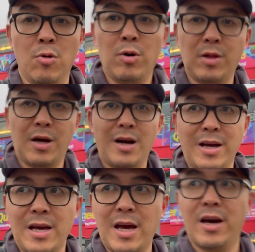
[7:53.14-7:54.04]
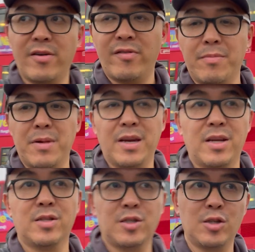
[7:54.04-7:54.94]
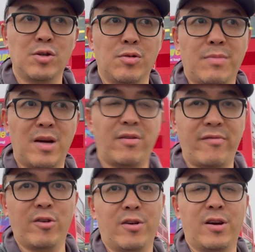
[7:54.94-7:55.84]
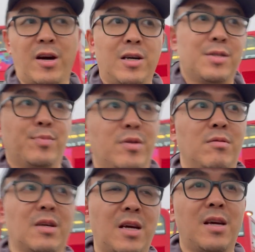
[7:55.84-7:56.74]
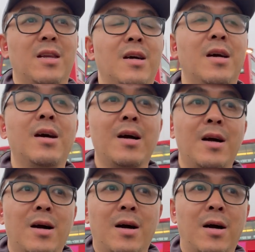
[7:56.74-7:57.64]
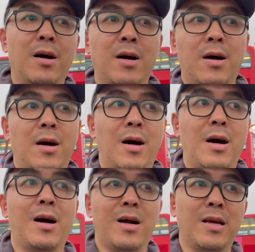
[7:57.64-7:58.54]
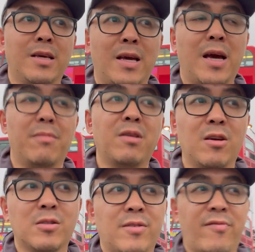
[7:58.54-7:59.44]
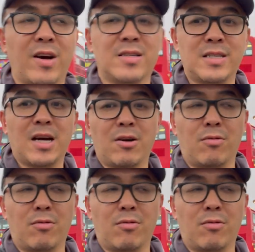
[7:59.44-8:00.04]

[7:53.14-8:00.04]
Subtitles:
Well, I have made it to Medford Hospital again. I am here to find out